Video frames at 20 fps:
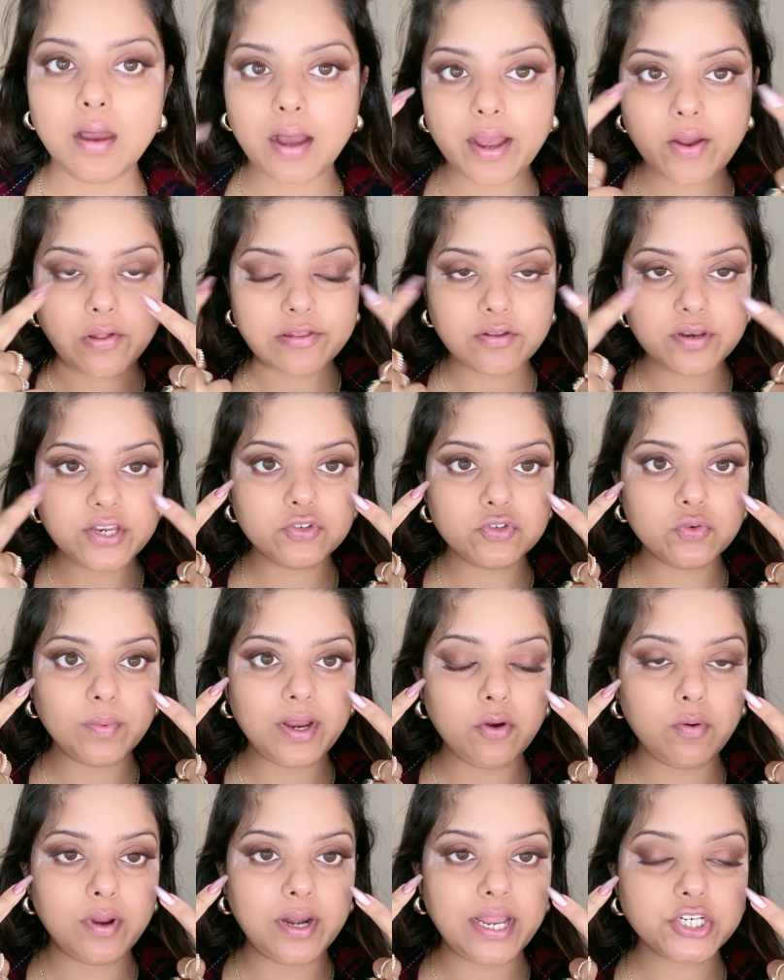I also need to do my
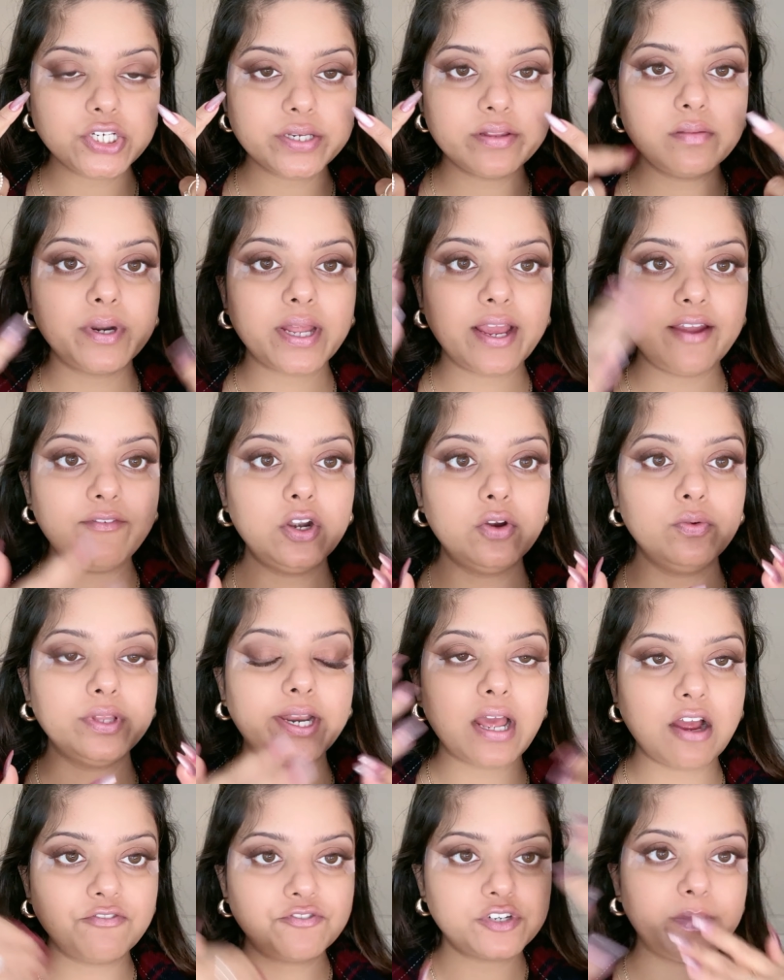lower lashes, but I will do that
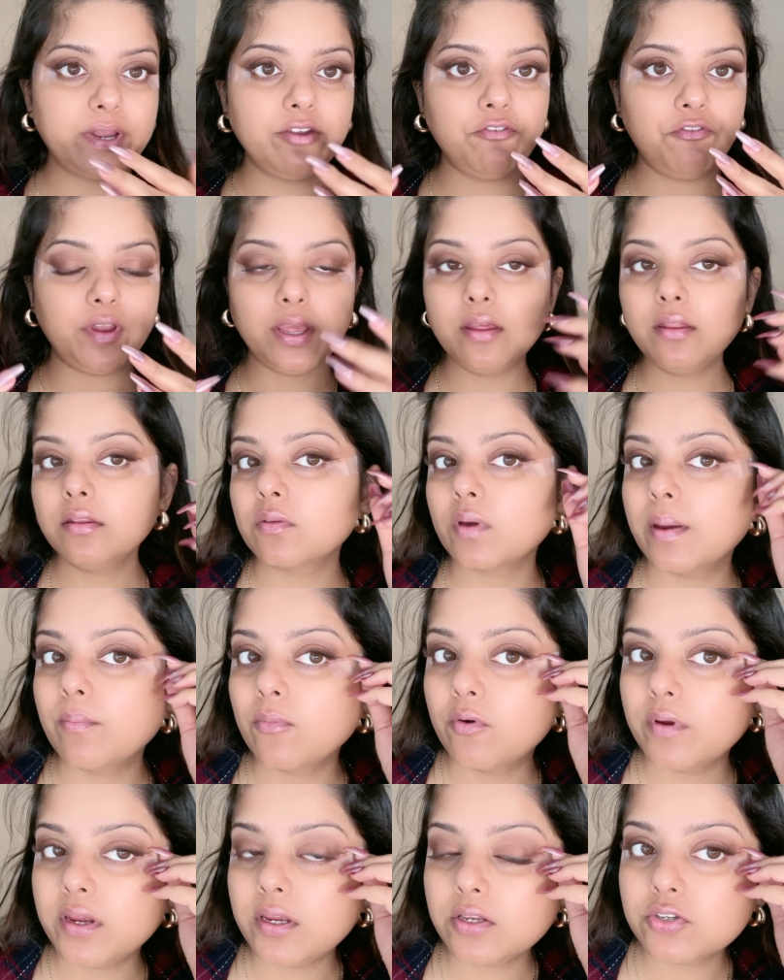after my face. So I'm
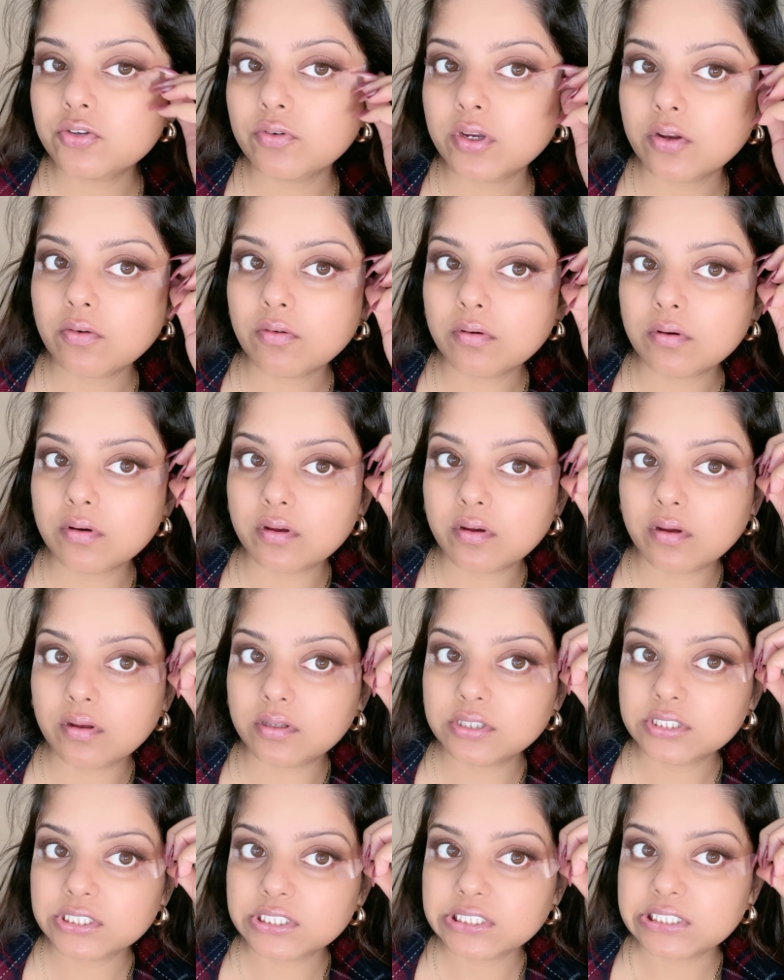going to
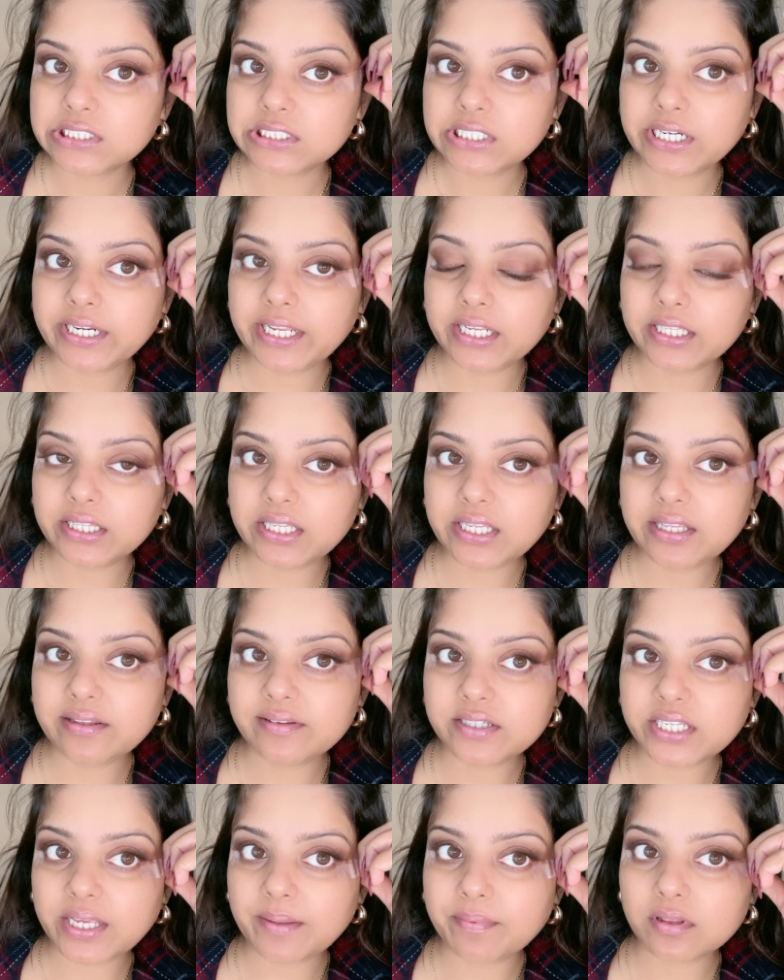take these
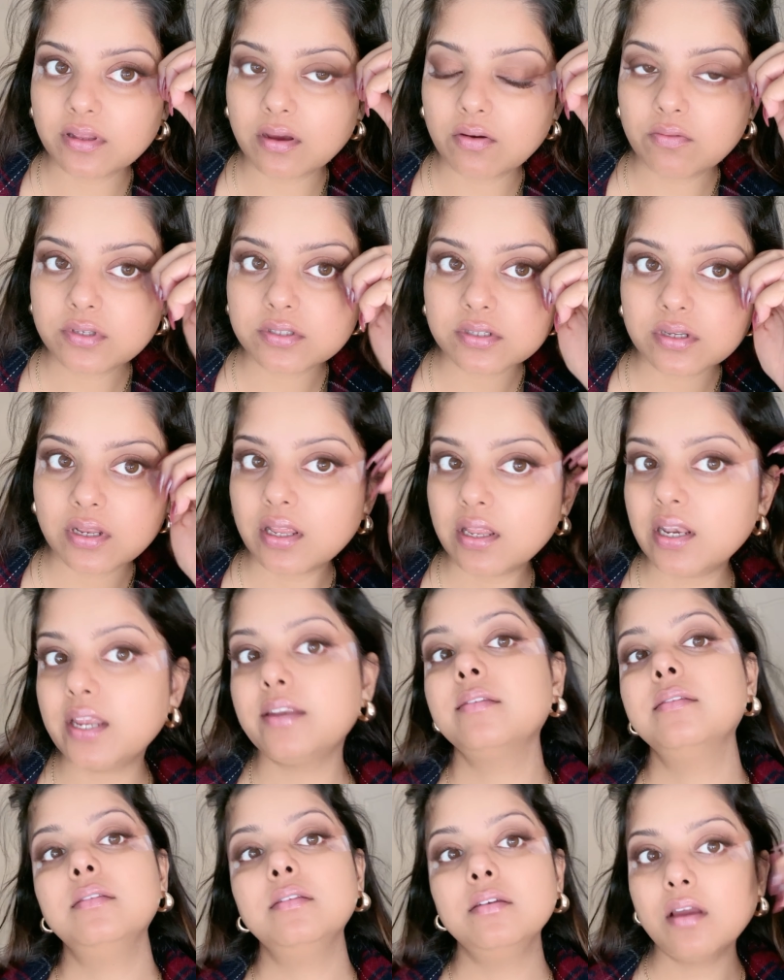tapes out.
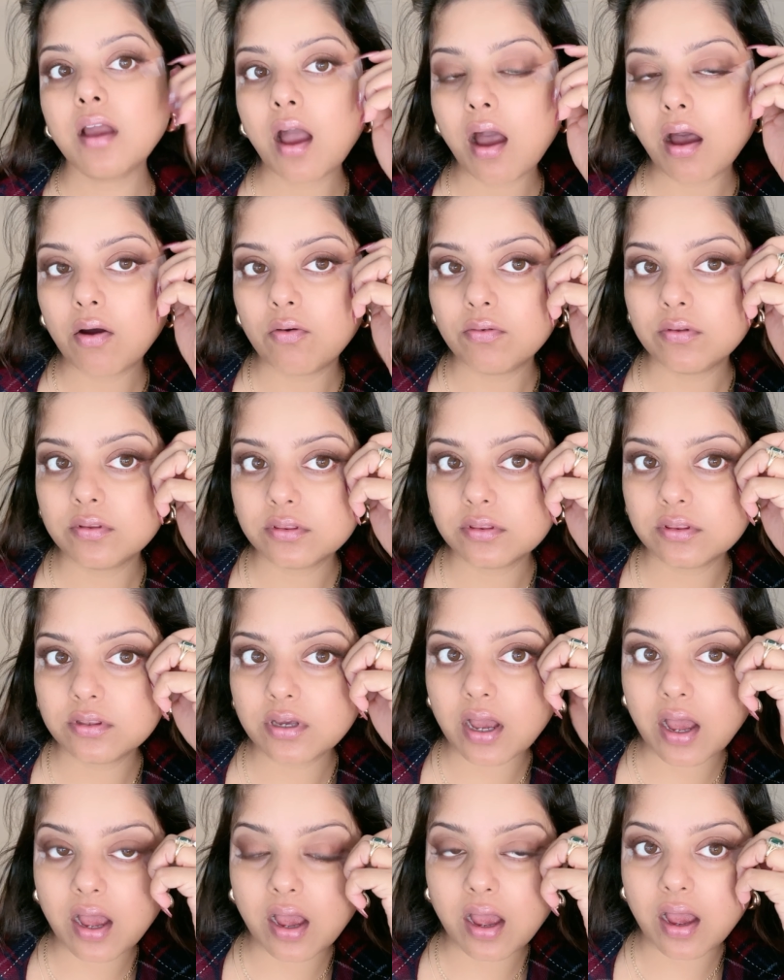Let's see how the
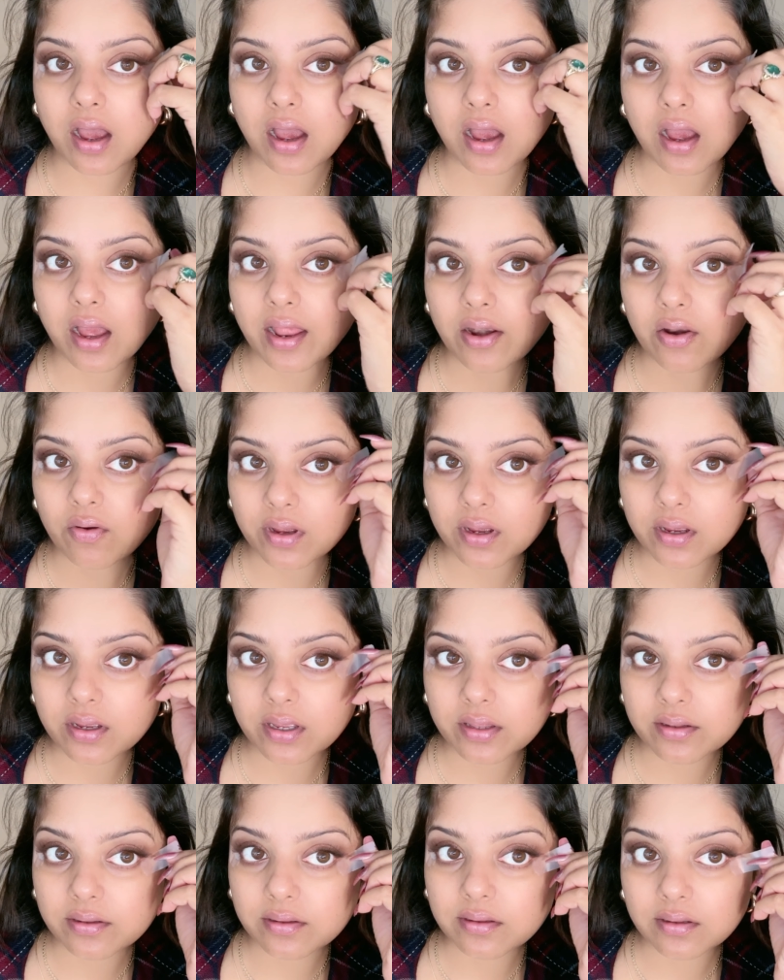eye look
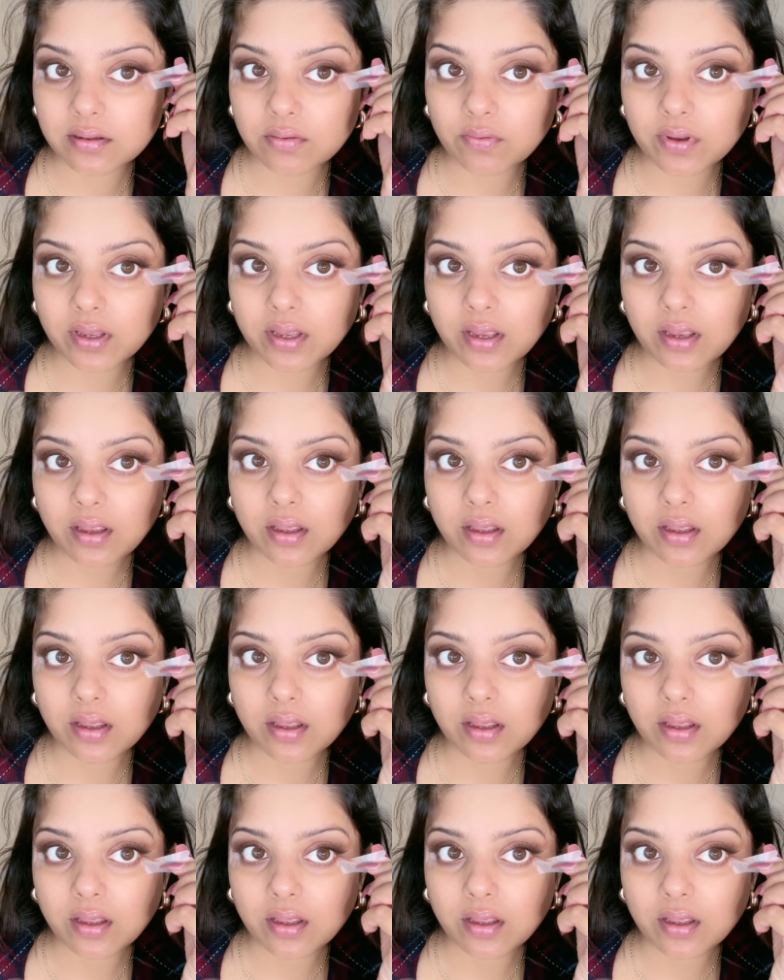is looking.